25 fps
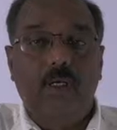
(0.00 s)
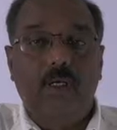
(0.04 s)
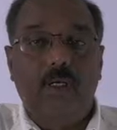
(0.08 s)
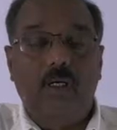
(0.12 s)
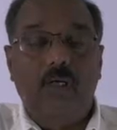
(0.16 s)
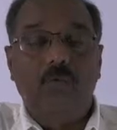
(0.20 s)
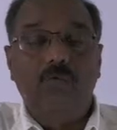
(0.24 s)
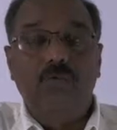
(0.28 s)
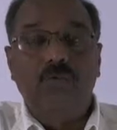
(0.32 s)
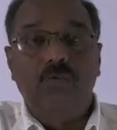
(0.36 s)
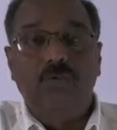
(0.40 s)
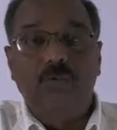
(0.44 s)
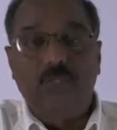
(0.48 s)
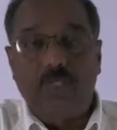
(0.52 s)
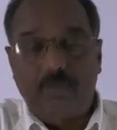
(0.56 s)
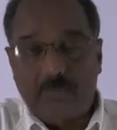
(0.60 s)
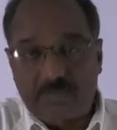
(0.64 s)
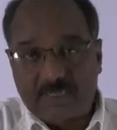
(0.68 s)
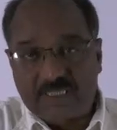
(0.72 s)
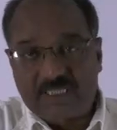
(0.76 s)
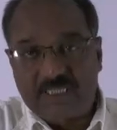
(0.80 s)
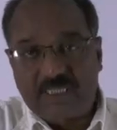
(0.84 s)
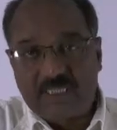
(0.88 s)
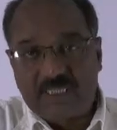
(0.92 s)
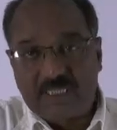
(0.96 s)
How to
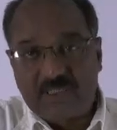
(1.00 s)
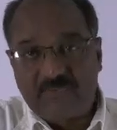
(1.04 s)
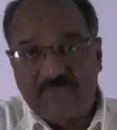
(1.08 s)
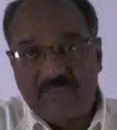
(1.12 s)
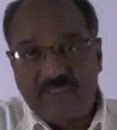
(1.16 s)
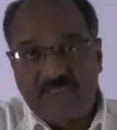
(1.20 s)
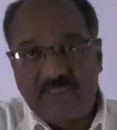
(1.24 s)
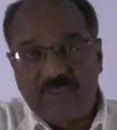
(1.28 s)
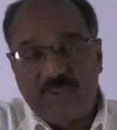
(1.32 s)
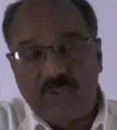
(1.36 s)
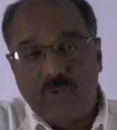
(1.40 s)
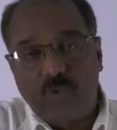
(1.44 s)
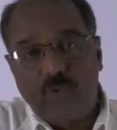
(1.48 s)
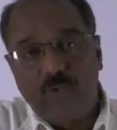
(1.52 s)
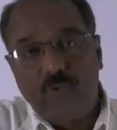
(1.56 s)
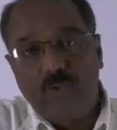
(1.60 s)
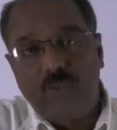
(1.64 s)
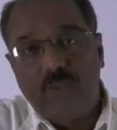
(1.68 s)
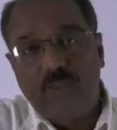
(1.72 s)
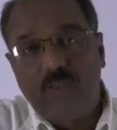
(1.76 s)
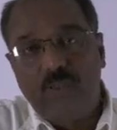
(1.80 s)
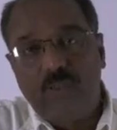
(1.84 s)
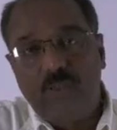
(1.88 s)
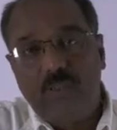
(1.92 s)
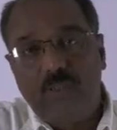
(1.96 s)
represent a function
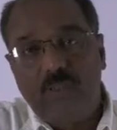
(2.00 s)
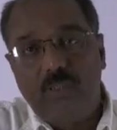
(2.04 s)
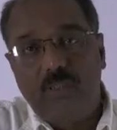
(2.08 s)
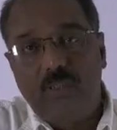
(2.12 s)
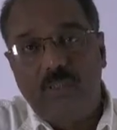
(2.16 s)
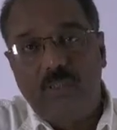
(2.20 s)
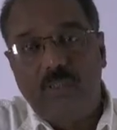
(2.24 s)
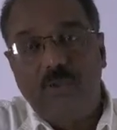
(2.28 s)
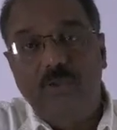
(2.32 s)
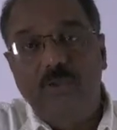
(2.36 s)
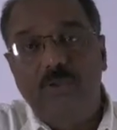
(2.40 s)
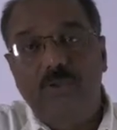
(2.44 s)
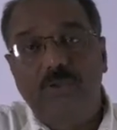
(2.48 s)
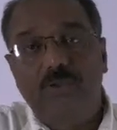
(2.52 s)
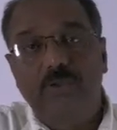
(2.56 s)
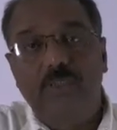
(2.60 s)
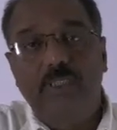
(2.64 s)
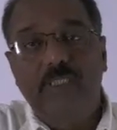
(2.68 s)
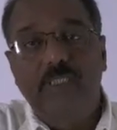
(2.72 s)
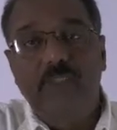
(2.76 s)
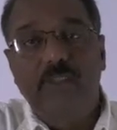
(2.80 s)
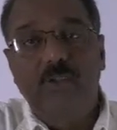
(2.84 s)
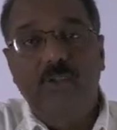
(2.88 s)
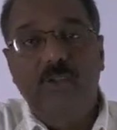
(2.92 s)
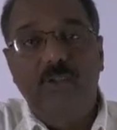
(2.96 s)
or how to
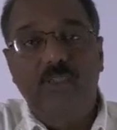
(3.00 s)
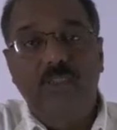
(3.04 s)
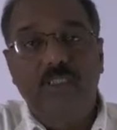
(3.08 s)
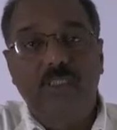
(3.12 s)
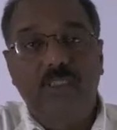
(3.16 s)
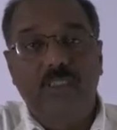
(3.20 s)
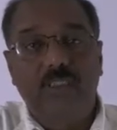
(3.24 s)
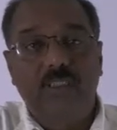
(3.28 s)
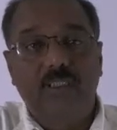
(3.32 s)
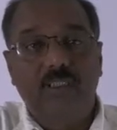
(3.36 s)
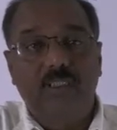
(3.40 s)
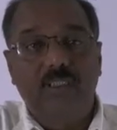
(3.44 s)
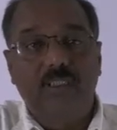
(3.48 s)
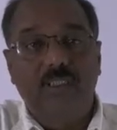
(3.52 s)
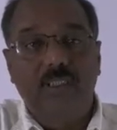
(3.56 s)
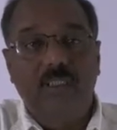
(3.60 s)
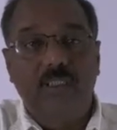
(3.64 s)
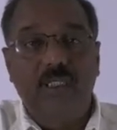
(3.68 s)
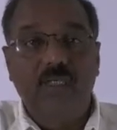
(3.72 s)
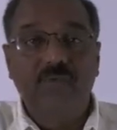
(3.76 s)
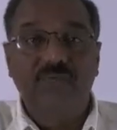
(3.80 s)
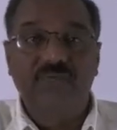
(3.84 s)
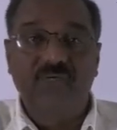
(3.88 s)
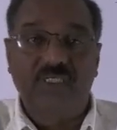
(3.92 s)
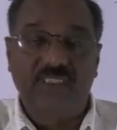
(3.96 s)
denote
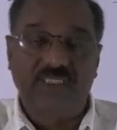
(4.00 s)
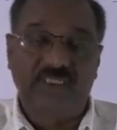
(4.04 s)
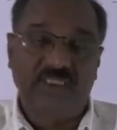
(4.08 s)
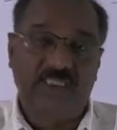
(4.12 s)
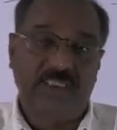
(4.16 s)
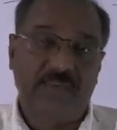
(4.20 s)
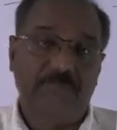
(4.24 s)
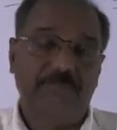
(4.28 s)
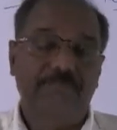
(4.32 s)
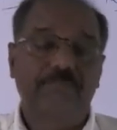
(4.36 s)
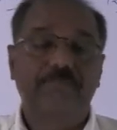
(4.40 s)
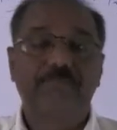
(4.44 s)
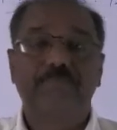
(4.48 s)
a function.